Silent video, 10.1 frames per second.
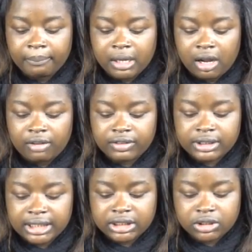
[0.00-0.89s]
The colour of
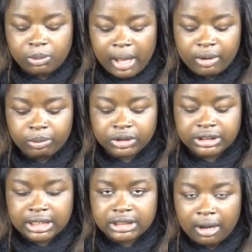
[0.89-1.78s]
the text is white,
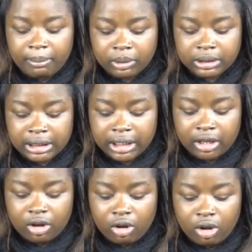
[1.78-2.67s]
which stands out
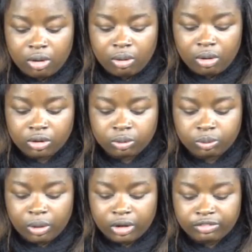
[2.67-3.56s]
boldly.
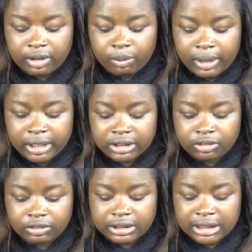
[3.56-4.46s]
on one of the words
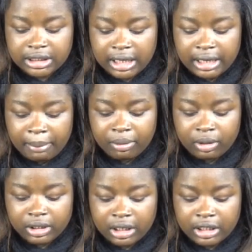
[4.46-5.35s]
of the cellulite, I
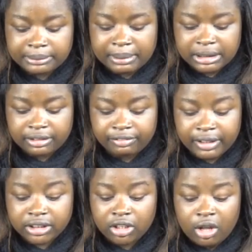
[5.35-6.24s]
put a yellow spattered
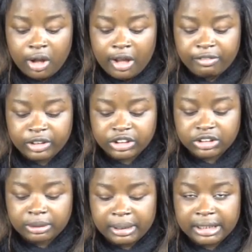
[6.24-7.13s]
effect over it
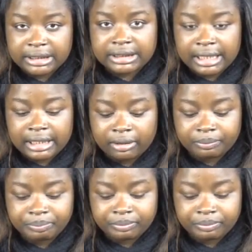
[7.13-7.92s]
just to make it stand out.